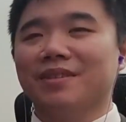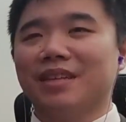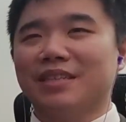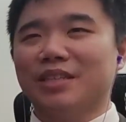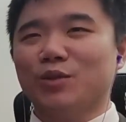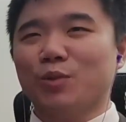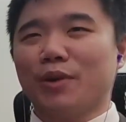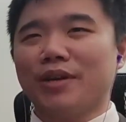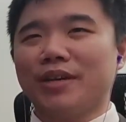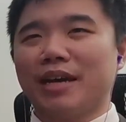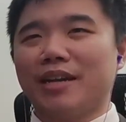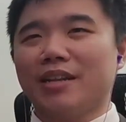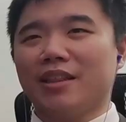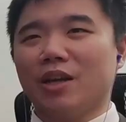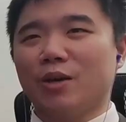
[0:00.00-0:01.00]
Is this where he
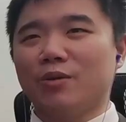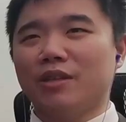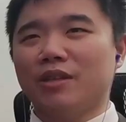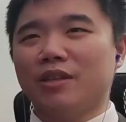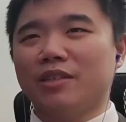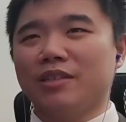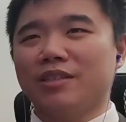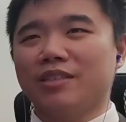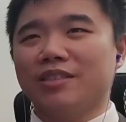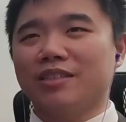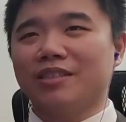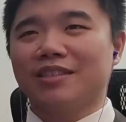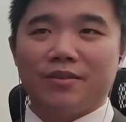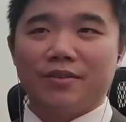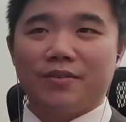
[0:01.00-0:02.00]
got a loan in his
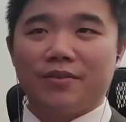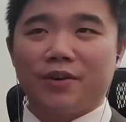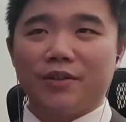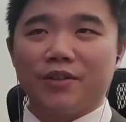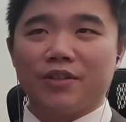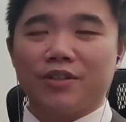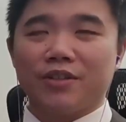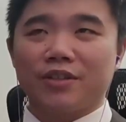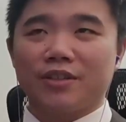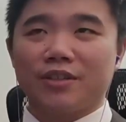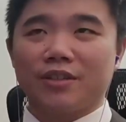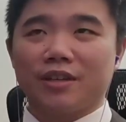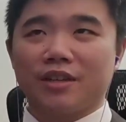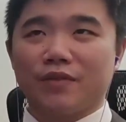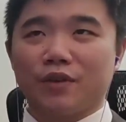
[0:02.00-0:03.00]
first,
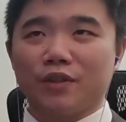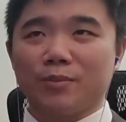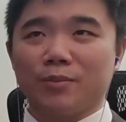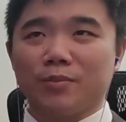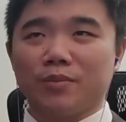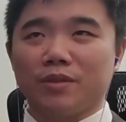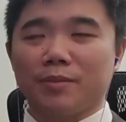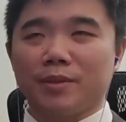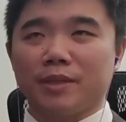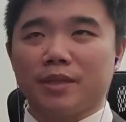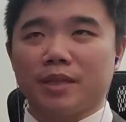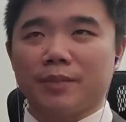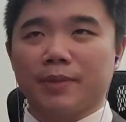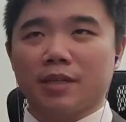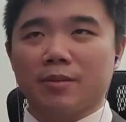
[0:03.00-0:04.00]
in the first
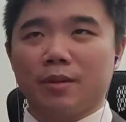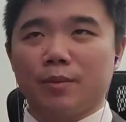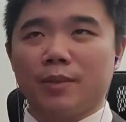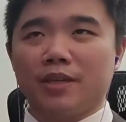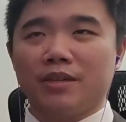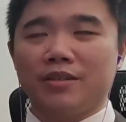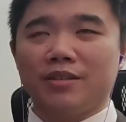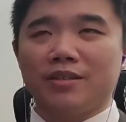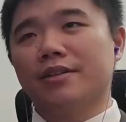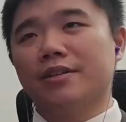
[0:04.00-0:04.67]
Despicable Me?